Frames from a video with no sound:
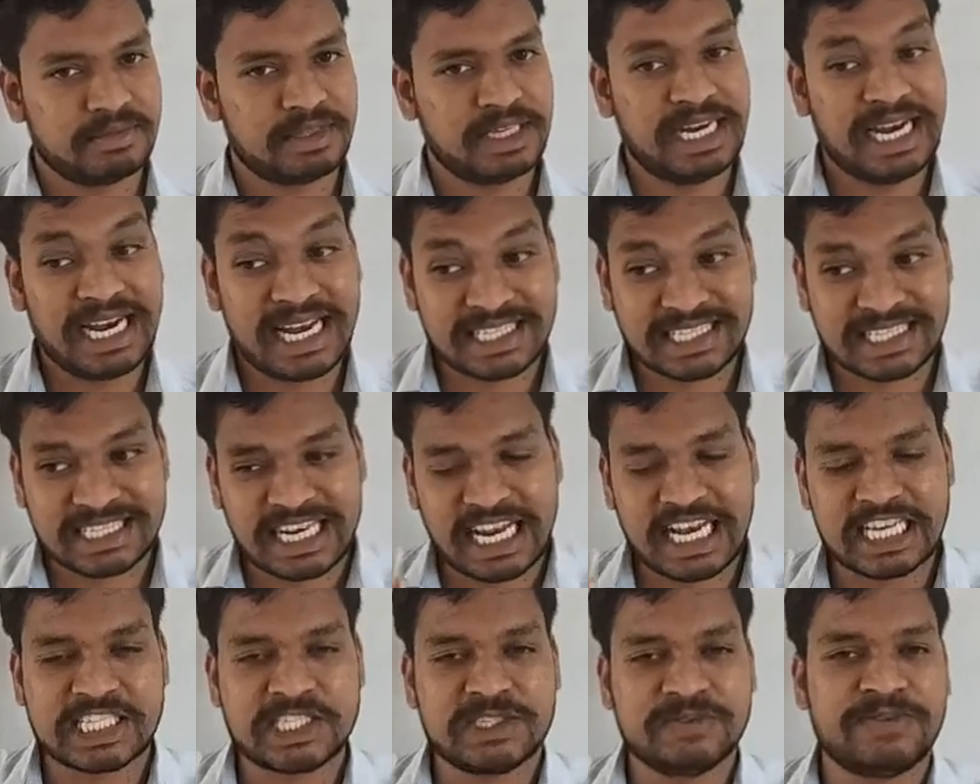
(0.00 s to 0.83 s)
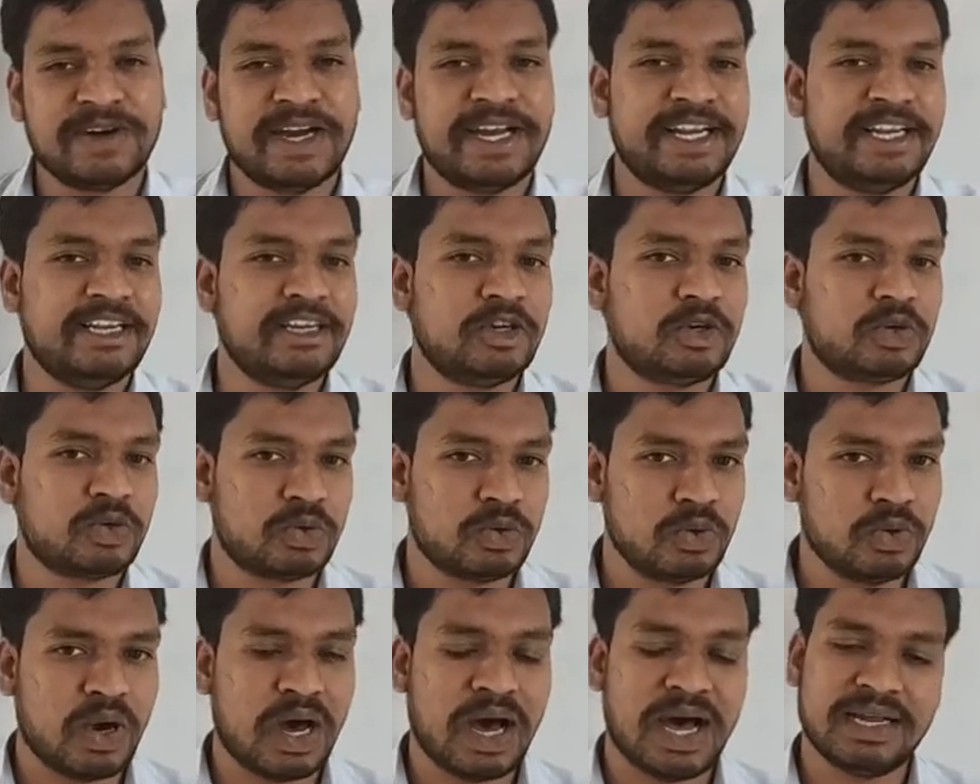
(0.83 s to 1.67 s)
It has classified
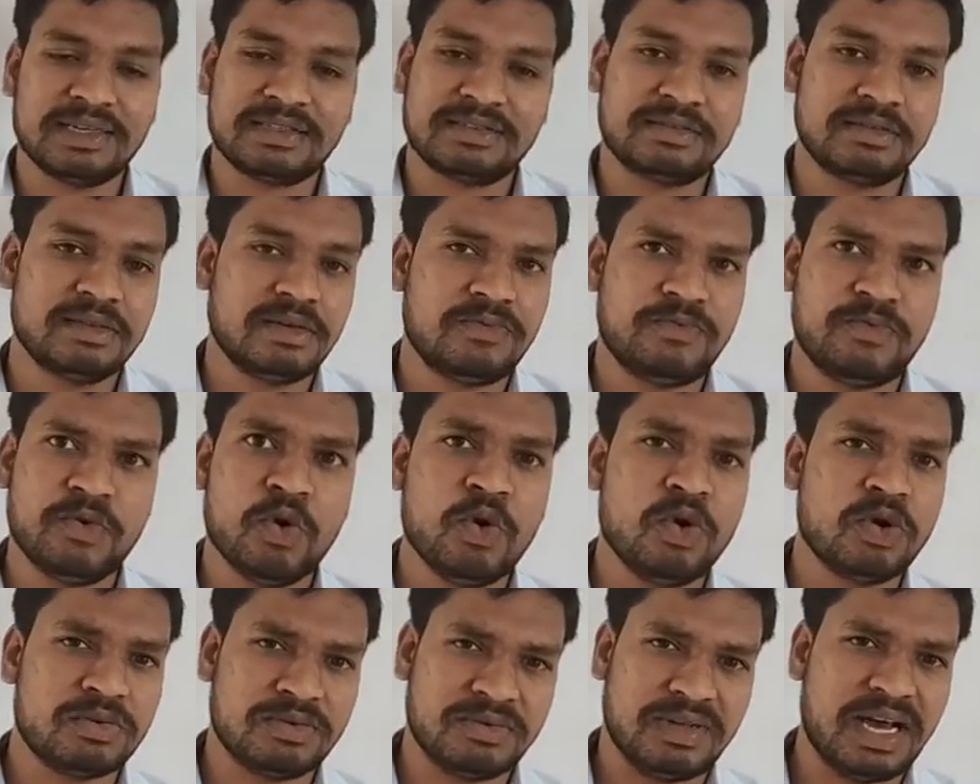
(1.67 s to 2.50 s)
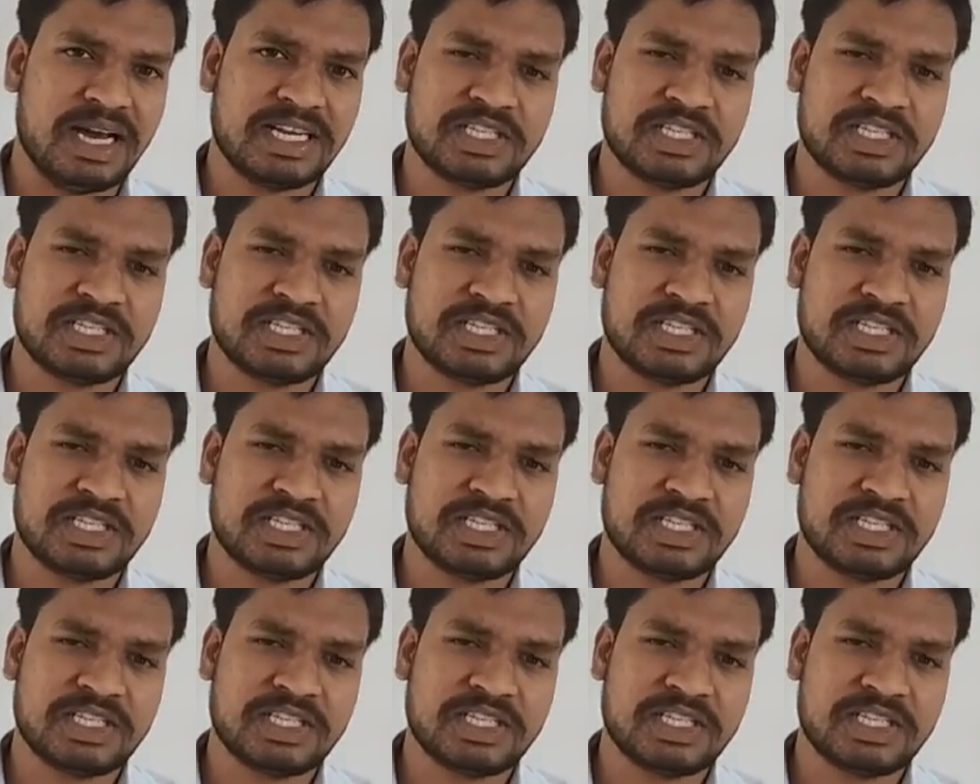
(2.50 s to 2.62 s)
into four.